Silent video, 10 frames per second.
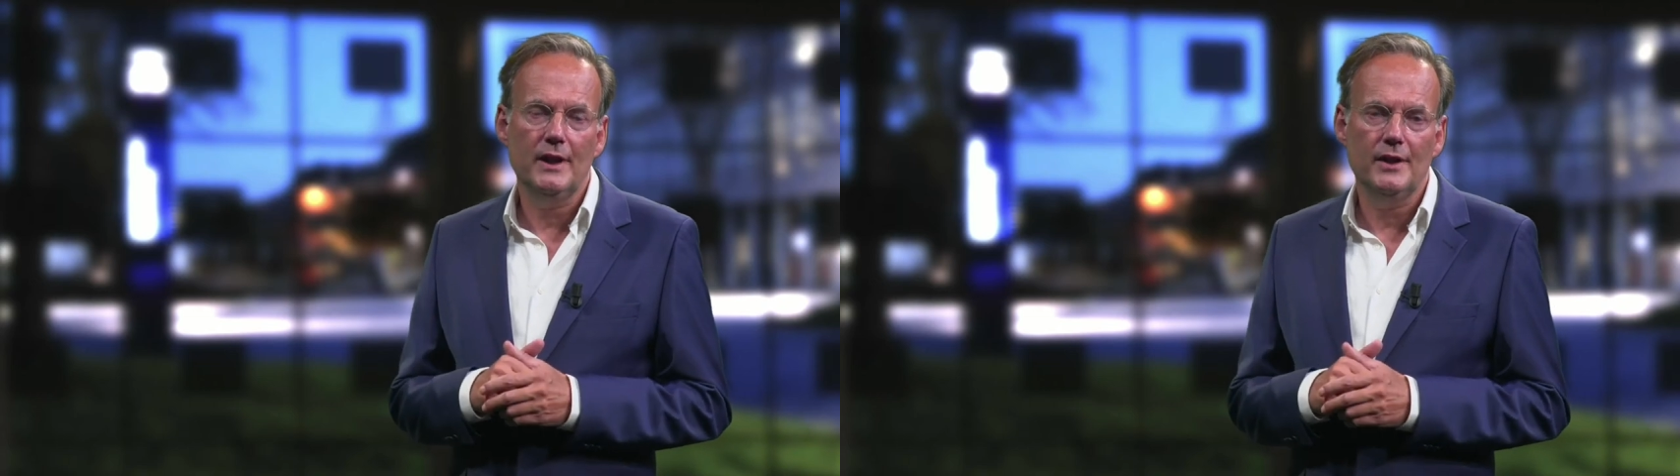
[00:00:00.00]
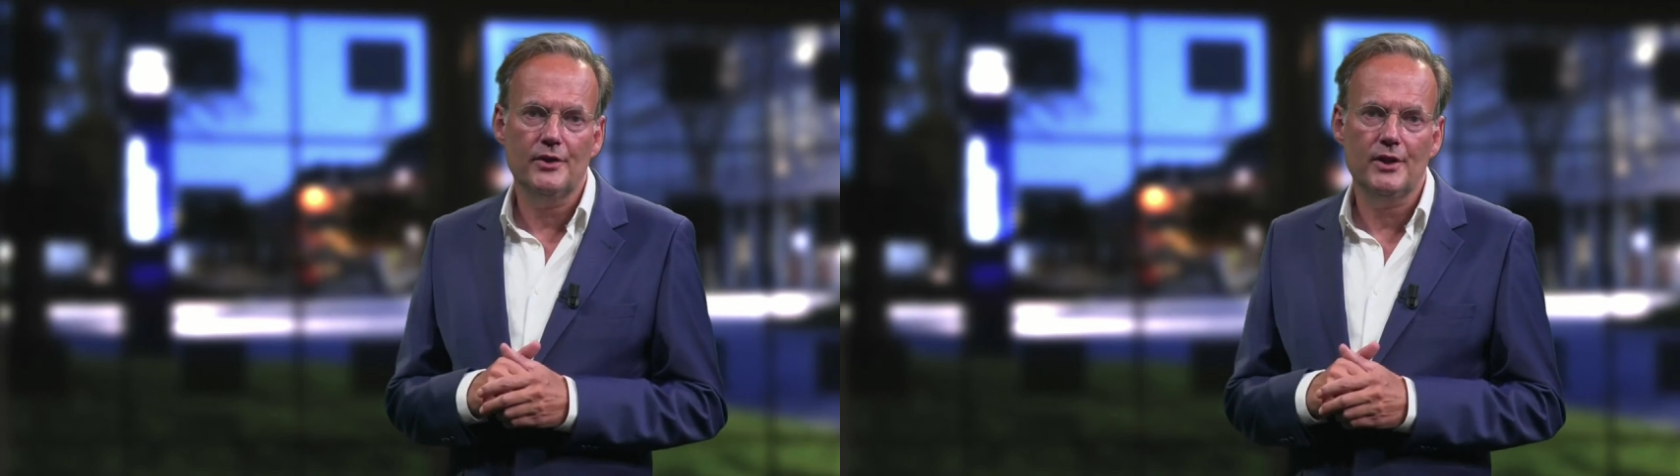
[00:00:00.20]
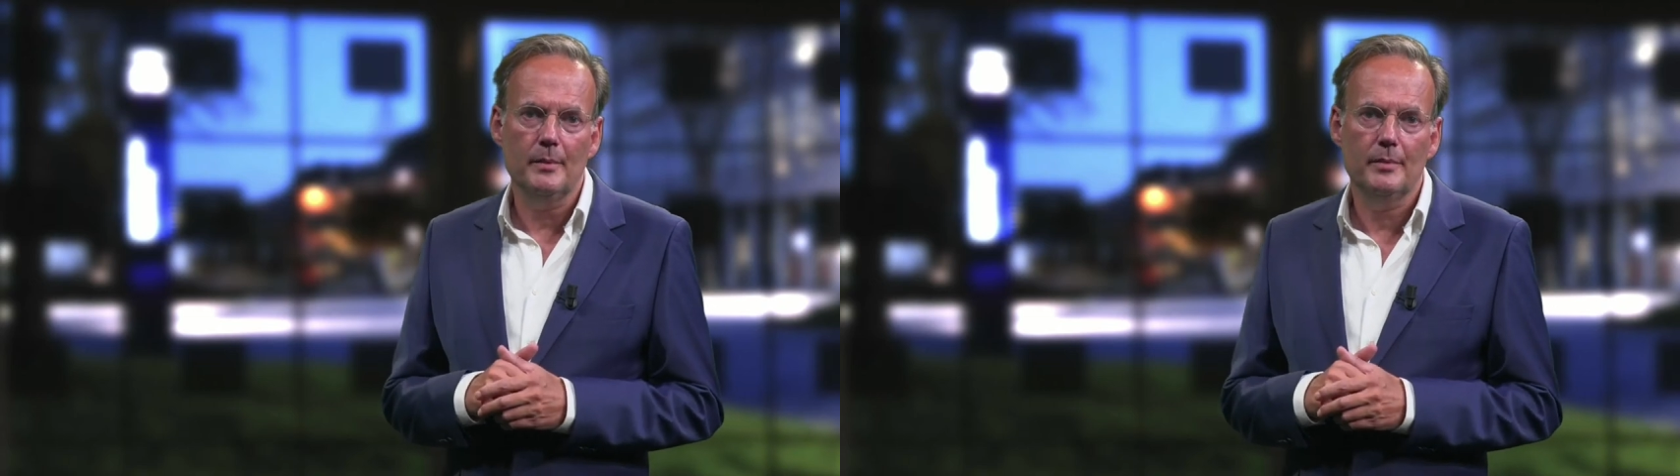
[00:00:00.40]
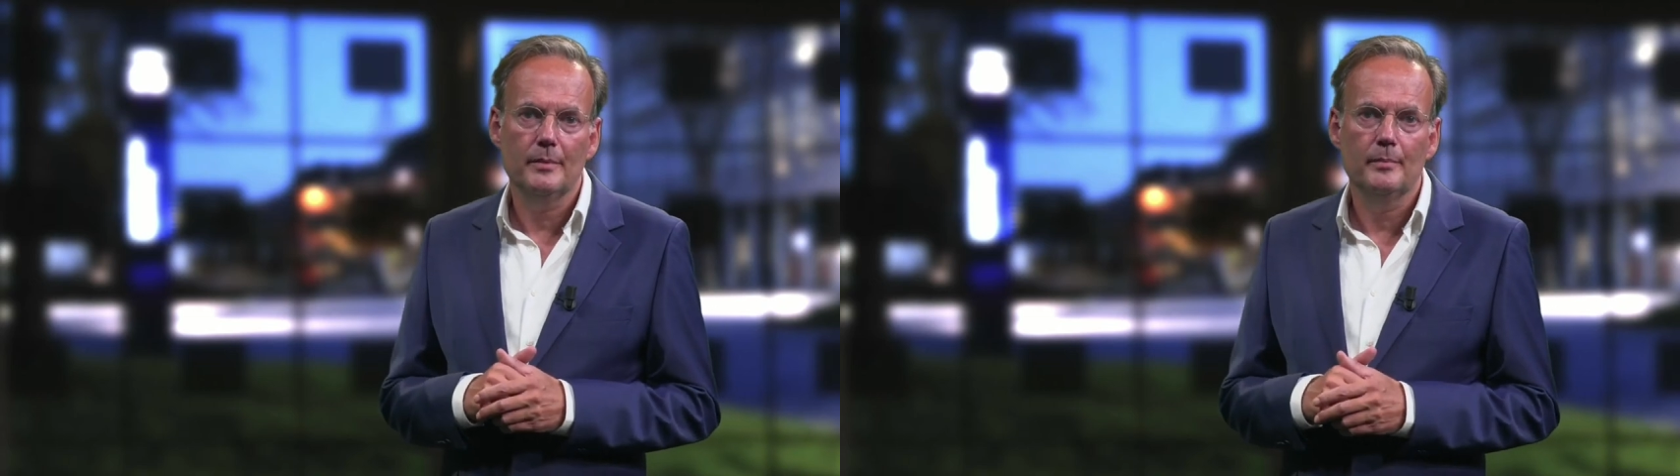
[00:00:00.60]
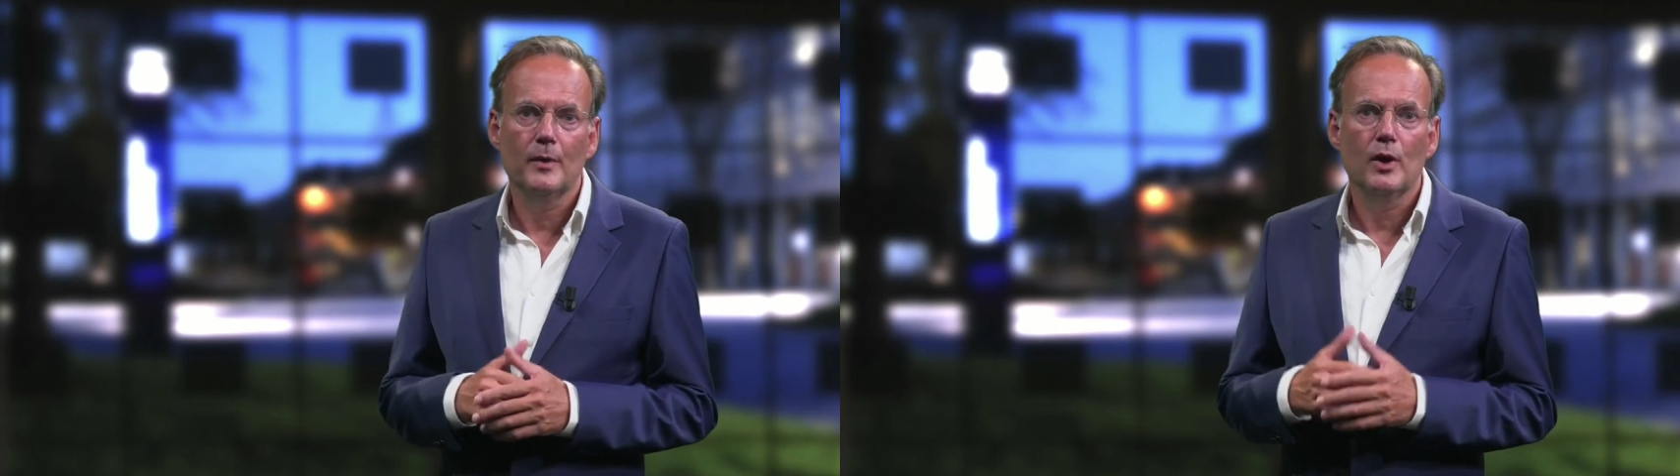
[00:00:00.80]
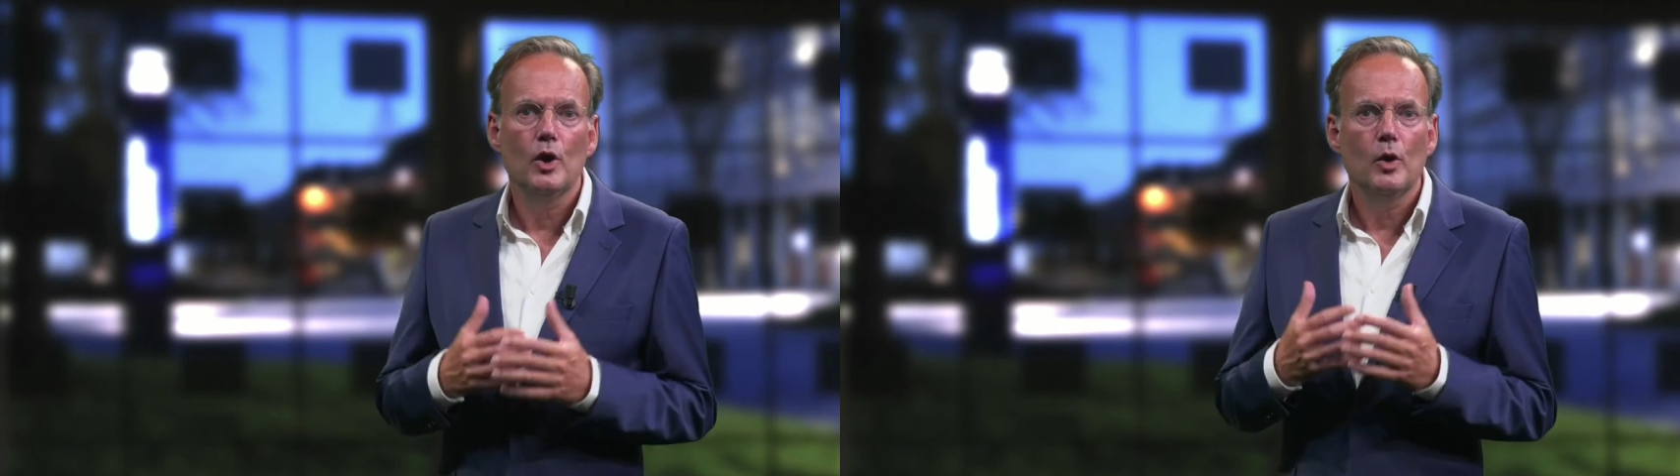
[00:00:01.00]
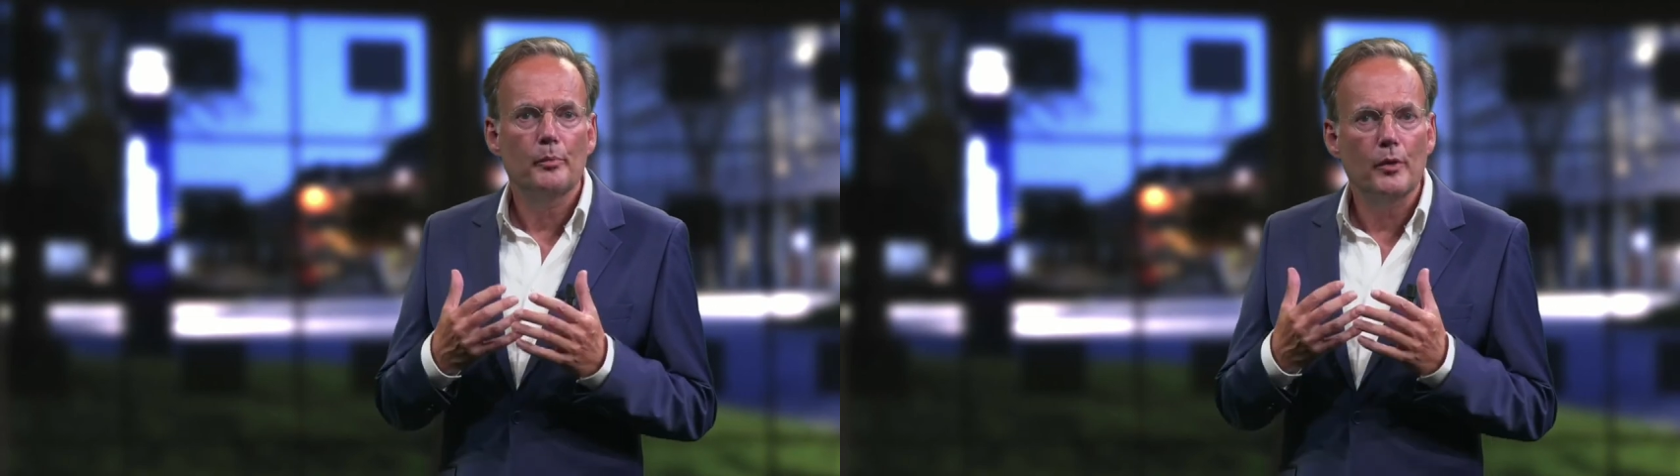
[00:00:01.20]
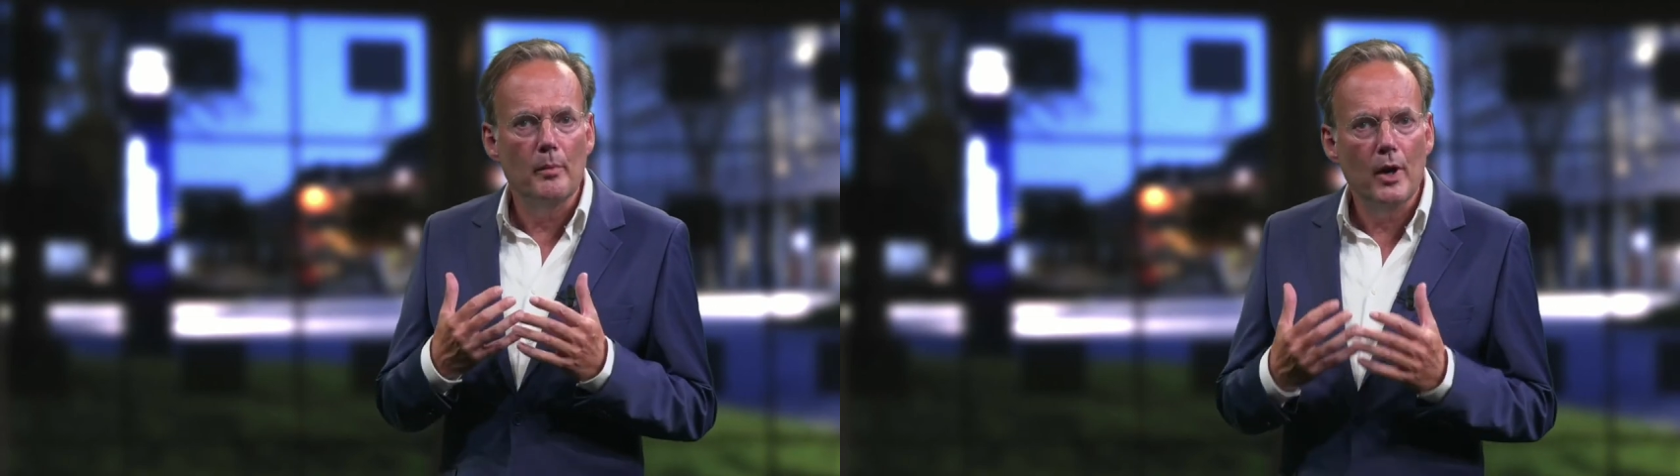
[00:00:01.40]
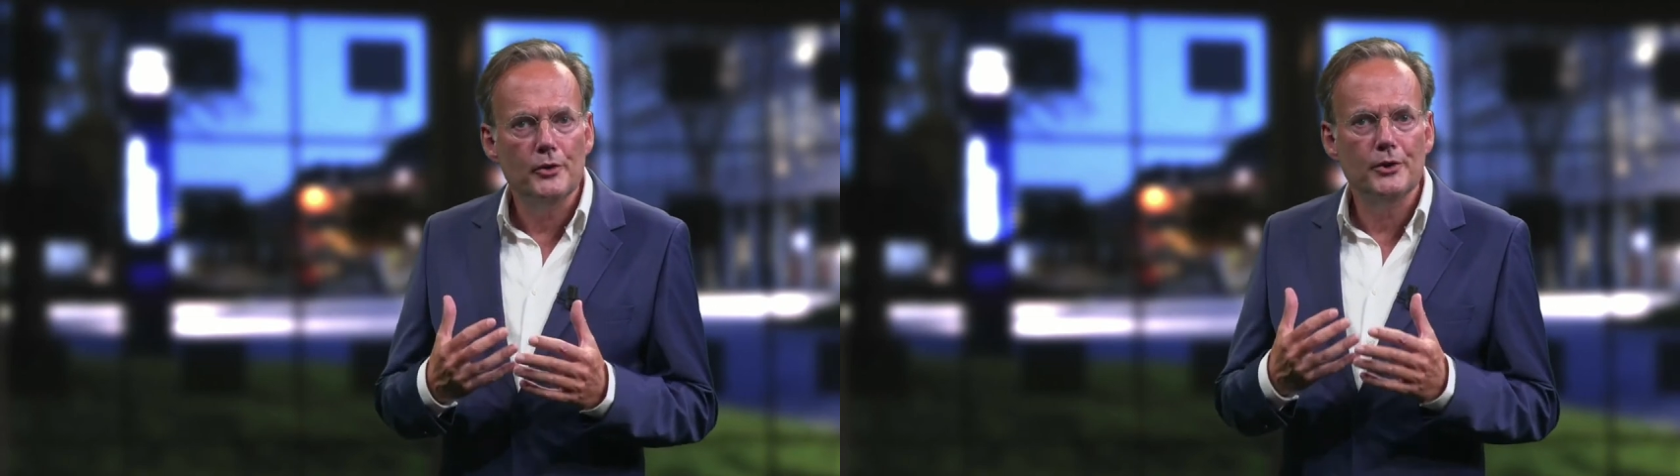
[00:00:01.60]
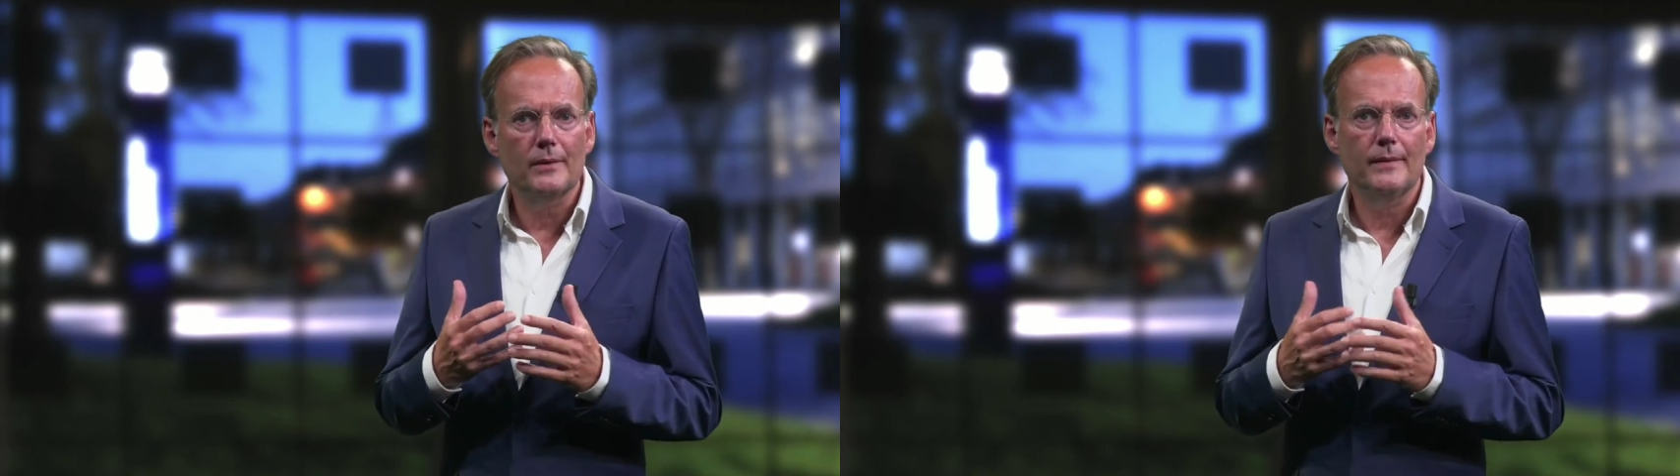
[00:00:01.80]
leadership,
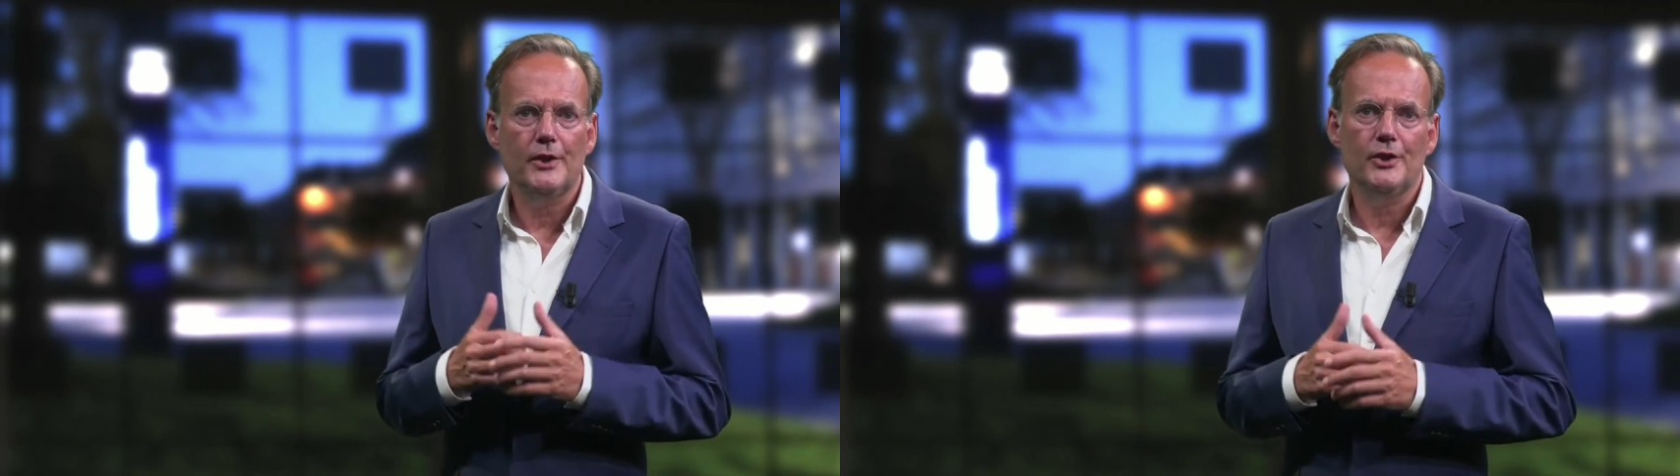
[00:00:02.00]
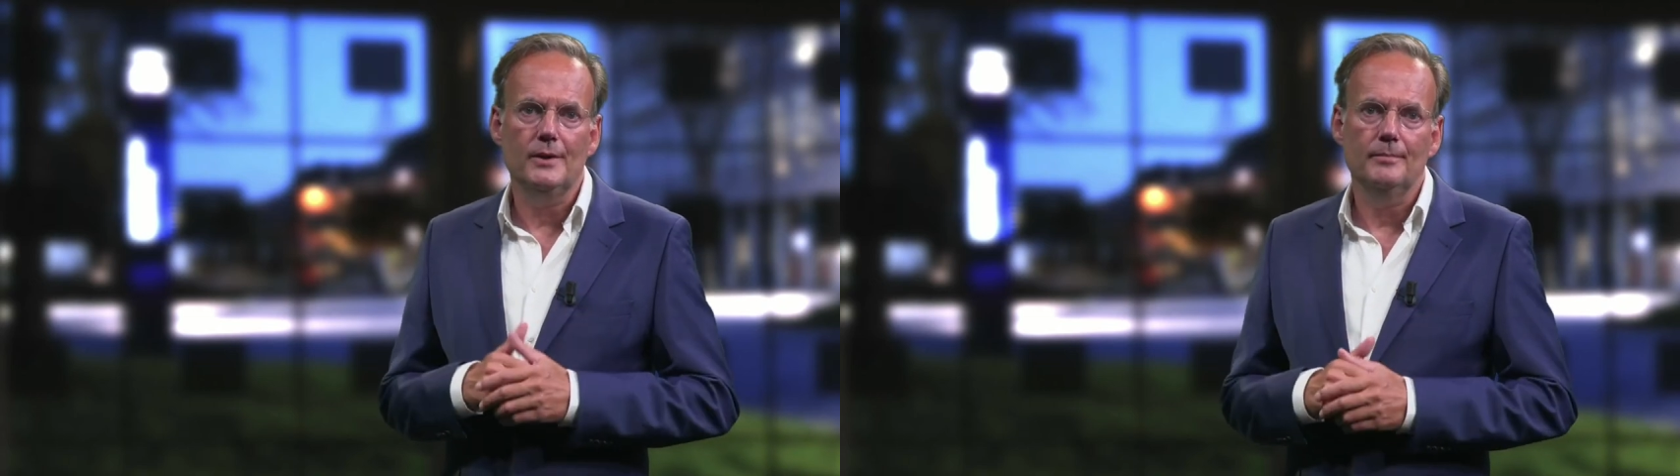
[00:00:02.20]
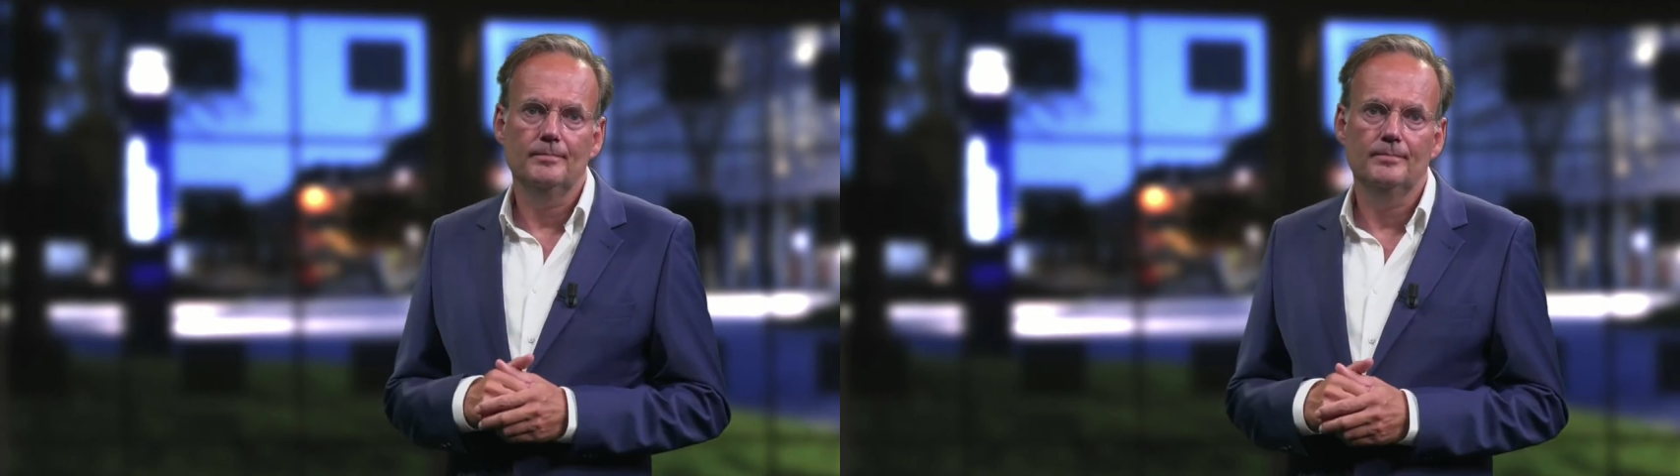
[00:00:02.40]
promote your vision?